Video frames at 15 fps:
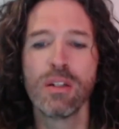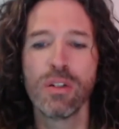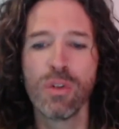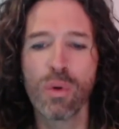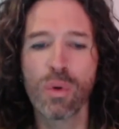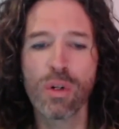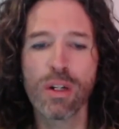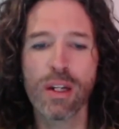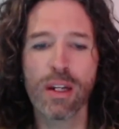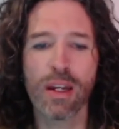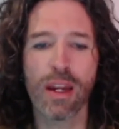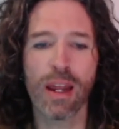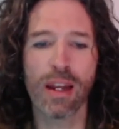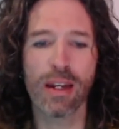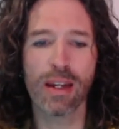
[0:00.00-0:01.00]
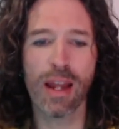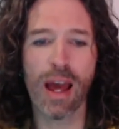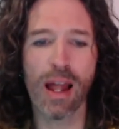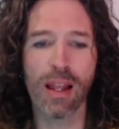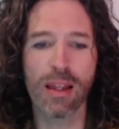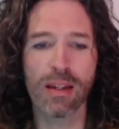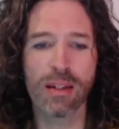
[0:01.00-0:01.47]
Nordic and
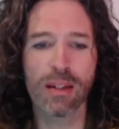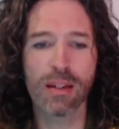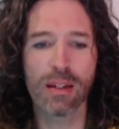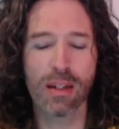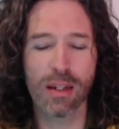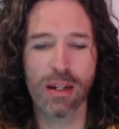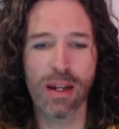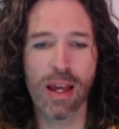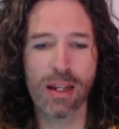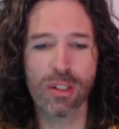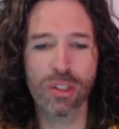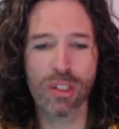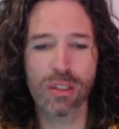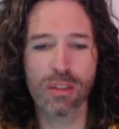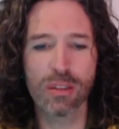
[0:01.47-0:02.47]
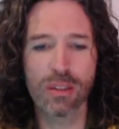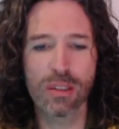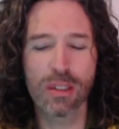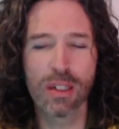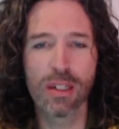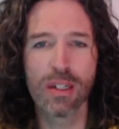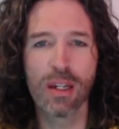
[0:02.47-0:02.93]
Gallic Connections.